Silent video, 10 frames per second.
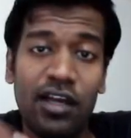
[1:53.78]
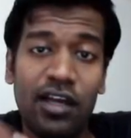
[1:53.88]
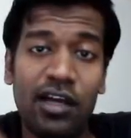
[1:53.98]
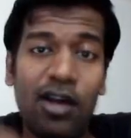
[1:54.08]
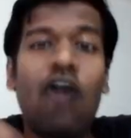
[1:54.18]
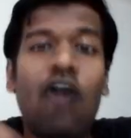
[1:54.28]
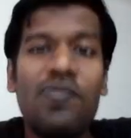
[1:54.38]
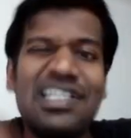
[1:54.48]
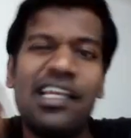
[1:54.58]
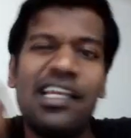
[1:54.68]
Now
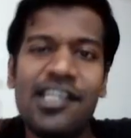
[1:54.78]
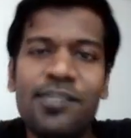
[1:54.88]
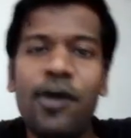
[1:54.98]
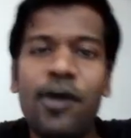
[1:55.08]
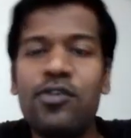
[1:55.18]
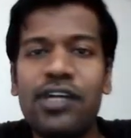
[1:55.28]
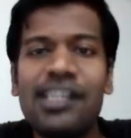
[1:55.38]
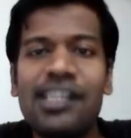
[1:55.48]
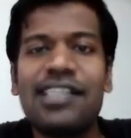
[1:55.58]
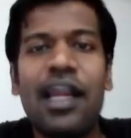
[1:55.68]
obviously he is bound to
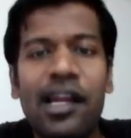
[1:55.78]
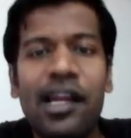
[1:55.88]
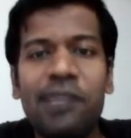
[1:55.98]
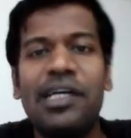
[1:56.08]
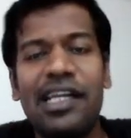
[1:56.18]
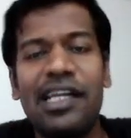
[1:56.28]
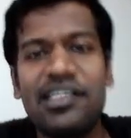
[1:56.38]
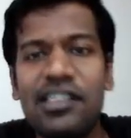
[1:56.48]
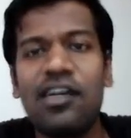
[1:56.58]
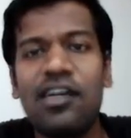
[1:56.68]
understand a little bit
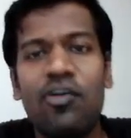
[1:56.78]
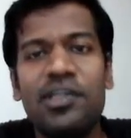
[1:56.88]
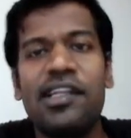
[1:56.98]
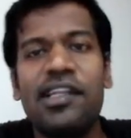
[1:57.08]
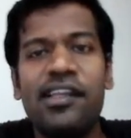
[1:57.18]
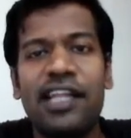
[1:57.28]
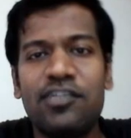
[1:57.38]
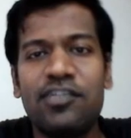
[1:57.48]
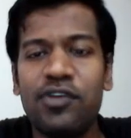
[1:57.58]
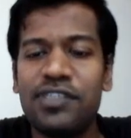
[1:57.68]
lesser, and obviously
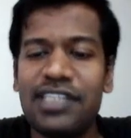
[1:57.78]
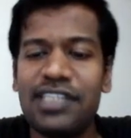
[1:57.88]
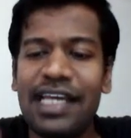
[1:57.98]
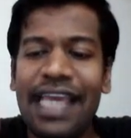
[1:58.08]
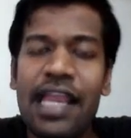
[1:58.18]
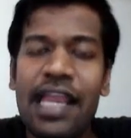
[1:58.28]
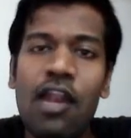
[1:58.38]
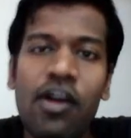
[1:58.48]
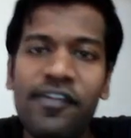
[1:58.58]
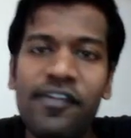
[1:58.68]
that's why we're seeing again a
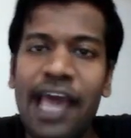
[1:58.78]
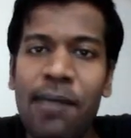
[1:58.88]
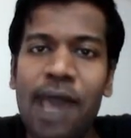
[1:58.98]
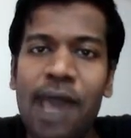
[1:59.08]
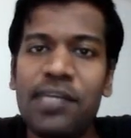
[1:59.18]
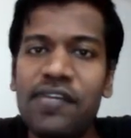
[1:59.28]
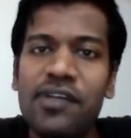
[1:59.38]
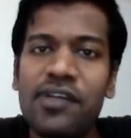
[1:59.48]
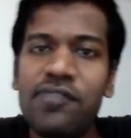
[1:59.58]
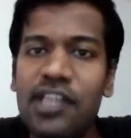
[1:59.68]
lot of gap
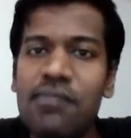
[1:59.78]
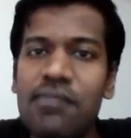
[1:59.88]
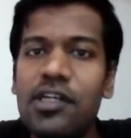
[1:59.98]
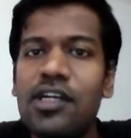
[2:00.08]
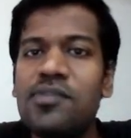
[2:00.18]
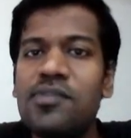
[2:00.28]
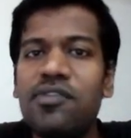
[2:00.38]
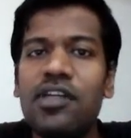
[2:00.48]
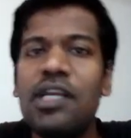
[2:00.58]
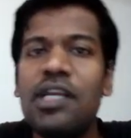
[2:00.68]
happening with him in terms of
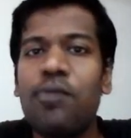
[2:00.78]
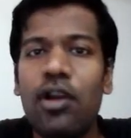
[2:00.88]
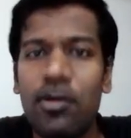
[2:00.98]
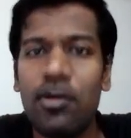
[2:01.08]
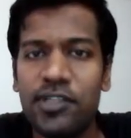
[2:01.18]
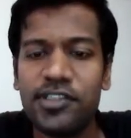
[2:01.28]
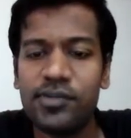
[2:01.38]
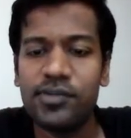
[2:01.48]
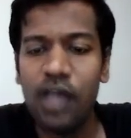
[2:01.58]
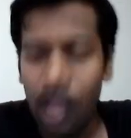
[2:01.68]
learning polynomials.
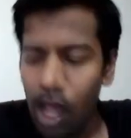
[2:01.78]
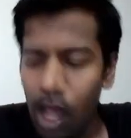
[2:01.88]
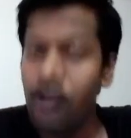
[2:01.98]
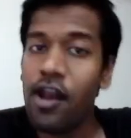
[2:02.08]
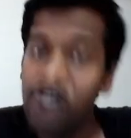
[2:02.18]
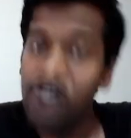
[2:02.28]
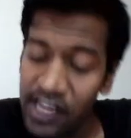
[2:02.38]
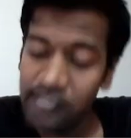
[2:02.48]
Now the next